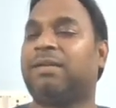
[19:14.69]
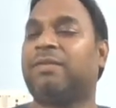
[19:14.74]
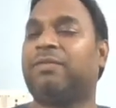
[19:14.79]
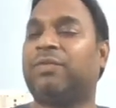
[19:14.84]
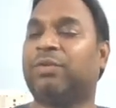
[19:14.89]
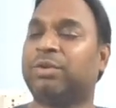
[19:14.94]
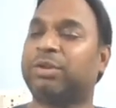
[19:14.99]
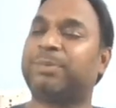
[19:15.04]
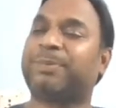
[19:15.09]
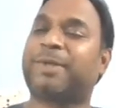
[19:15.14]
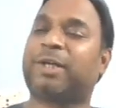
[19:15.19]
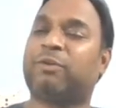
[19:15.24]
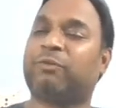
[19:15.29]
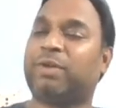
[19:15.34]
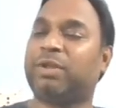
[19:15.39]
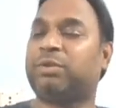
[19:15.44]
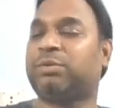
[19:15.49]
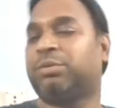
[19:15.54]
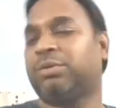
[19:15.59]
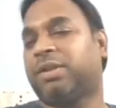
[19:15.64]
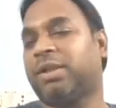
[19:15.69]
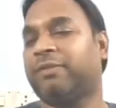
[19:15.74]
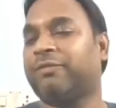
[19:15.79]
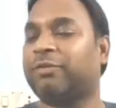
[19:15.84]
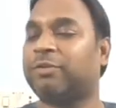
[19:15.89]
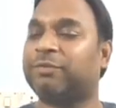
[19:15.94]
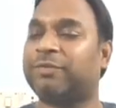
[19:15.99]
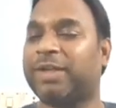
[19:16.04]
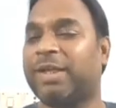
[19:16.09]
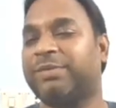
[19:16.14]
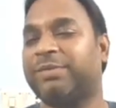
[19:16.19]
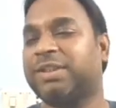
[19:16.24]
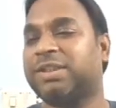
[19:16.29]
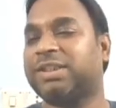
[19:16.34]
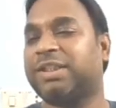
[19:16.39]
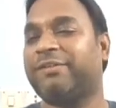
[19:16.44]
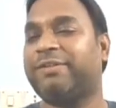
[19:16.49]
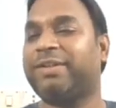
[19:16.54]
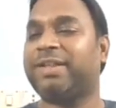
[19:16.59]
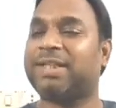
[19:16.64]
4 to the power 1, 2, 3, 4, 5, 6,
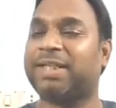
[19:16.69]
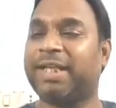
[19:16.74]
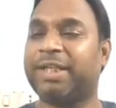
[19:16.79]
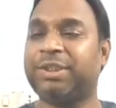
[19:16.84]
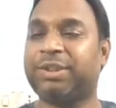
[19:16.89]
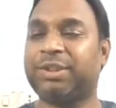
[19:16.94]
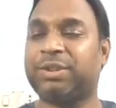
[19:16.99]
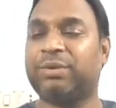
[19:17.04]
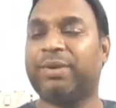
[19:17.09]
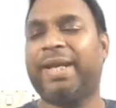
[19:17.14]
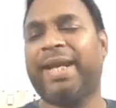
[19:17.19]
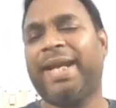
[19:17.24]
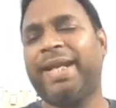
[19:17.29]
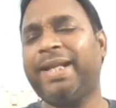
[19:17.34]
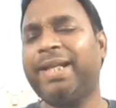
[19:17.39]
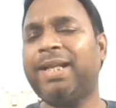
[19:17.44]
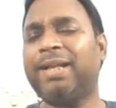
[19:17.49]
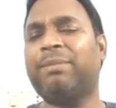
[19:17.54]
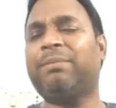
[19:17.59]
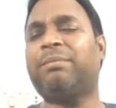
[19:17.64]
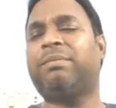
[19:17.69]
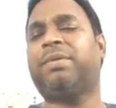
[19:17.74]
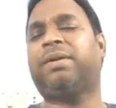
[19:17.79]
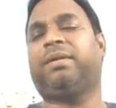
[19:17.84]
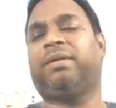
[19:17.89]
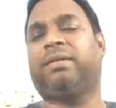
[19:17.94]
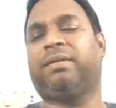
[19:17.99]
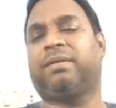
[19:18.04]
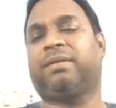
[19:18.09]
7, 8, 9, 0. Any number.